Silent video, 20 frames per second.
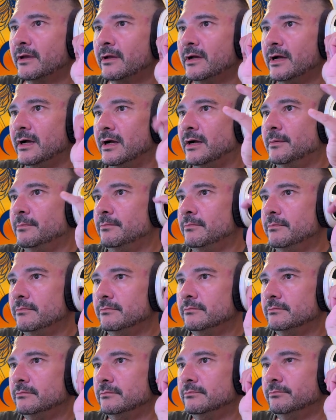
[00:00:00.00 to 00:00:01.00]
Um,
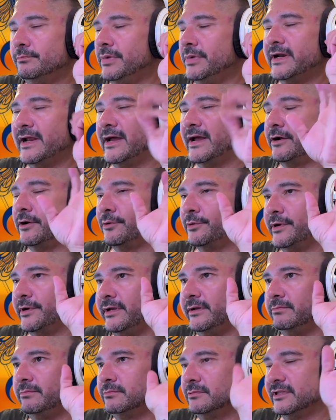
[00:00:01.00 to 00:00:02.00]
but I had
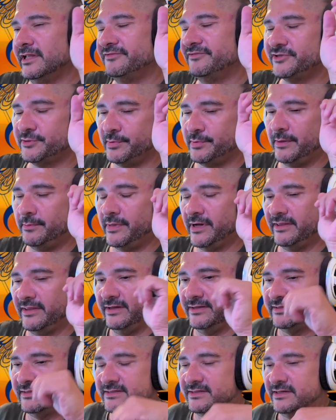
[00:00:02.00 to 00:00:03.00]
already left Japan by
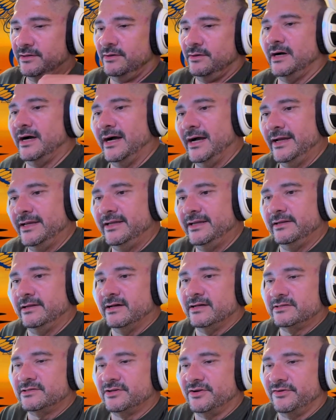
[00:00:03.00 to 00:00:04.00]
then, so I did
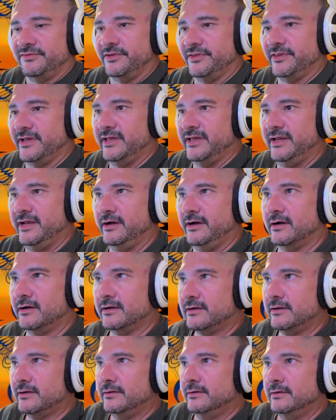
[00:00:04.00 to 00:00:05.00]
not serve on the Kitty
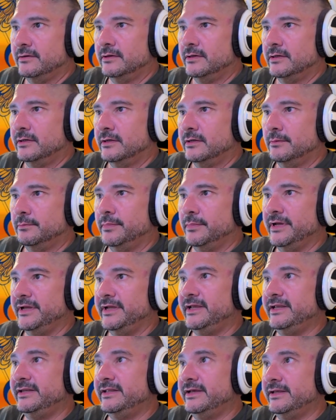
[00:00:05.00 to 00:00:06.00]
Hawk, but
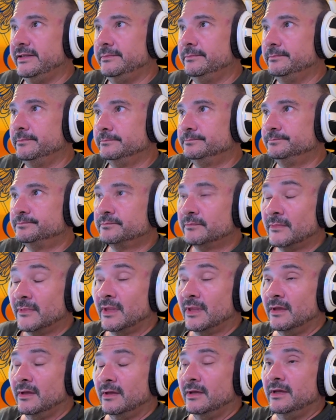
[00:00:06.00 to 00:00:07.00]
he did.
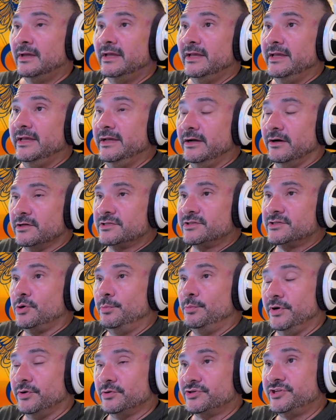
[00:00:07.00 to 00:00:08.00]
He also
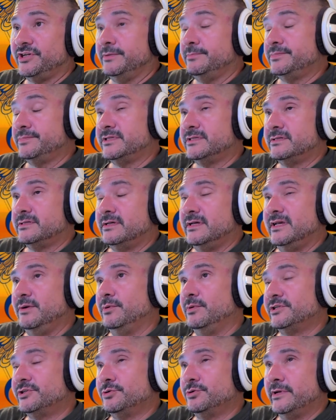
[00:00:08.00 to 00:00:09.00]
built ships. He
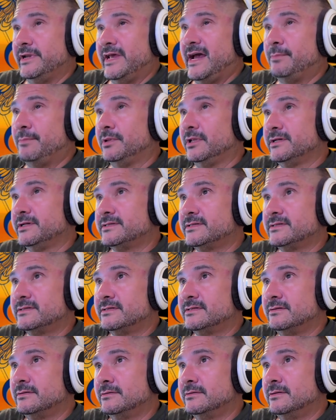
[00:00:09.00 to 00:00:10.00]
went to
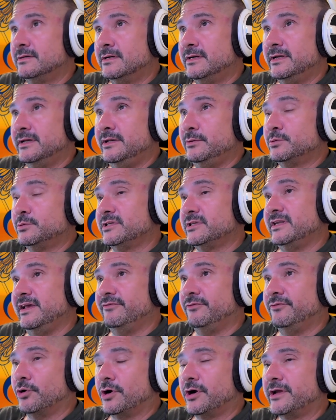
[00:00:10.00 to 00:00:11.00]
Annapolis. He was a
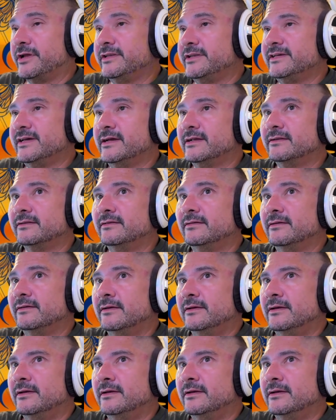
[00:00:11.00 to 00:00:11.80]
naval architect.